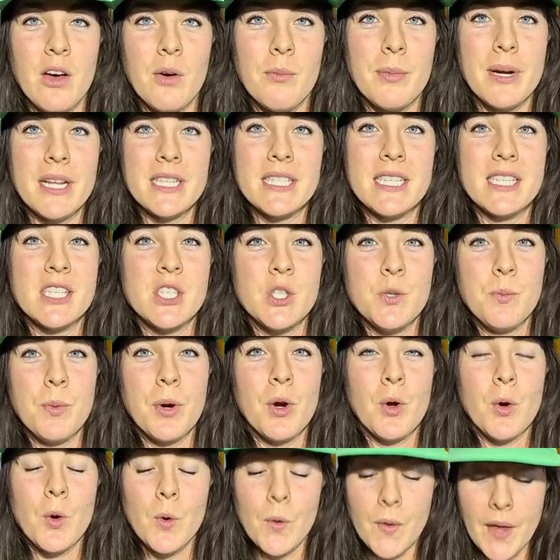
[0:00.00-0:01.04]
out, but it's a
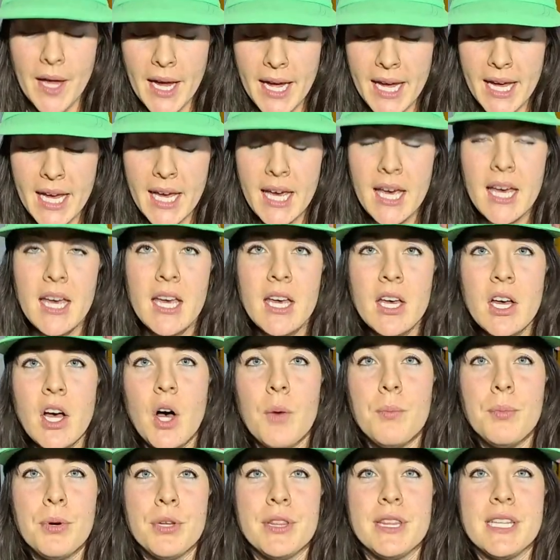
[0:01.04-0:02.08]
super cold hike,
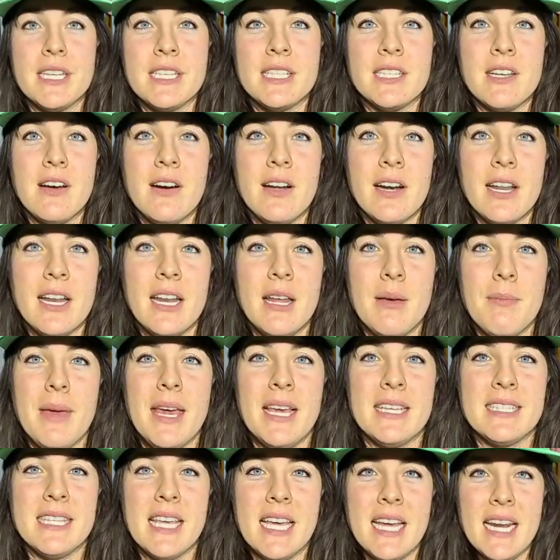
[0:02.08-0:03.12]
I'll put this on and it
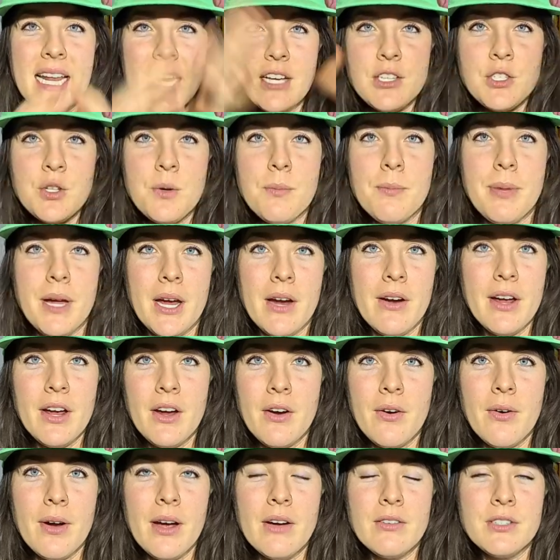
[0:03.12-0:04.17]
makes like an extra
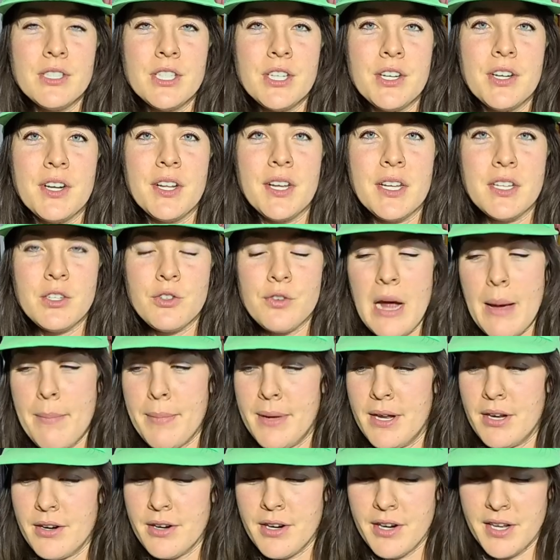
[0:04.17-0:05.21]
barrier around her to
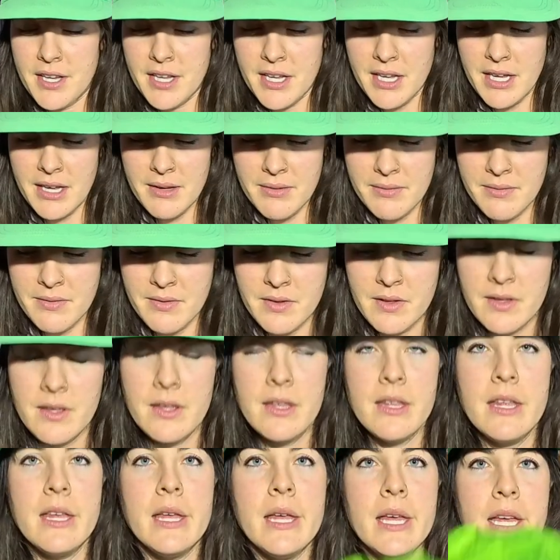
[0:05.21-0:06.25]
trap in her heat.
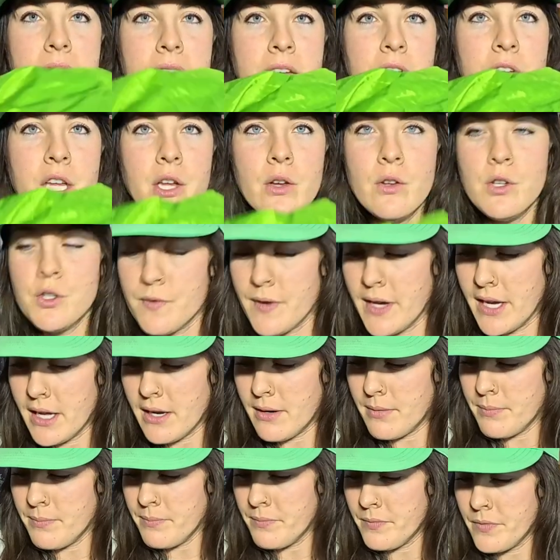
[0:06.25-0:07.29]
Huge
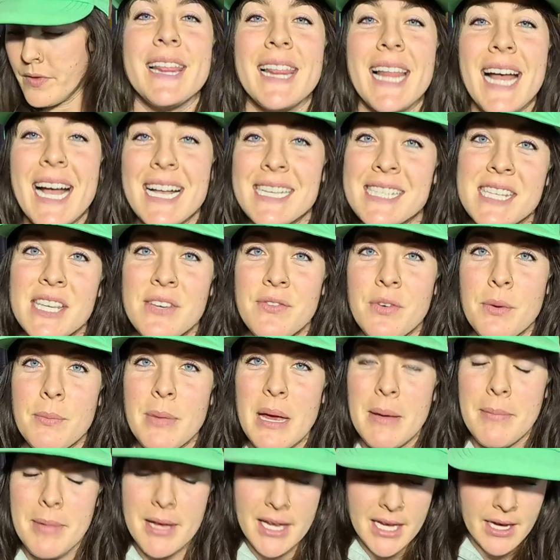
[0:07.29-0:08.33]
fan. And lastly, for
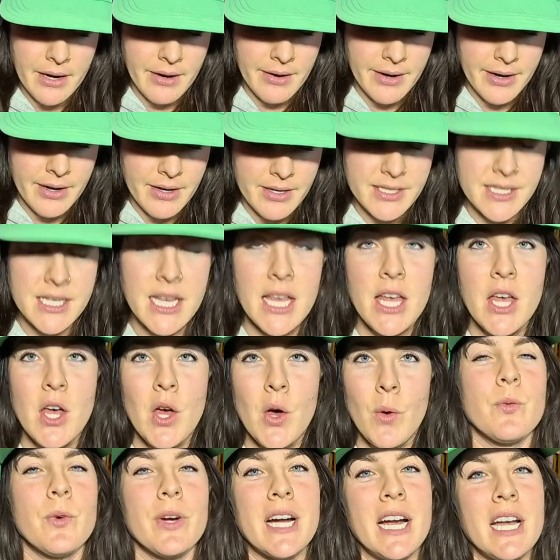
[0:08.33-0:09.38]
baby carriers,
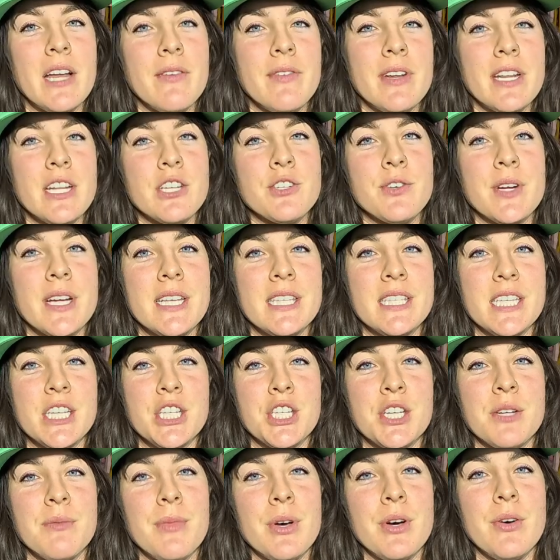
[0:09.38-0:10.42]
we're kind of in a
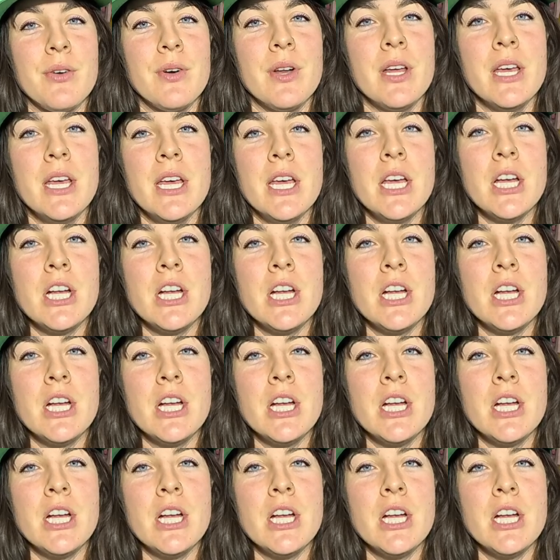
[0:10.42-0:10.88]
transition mode.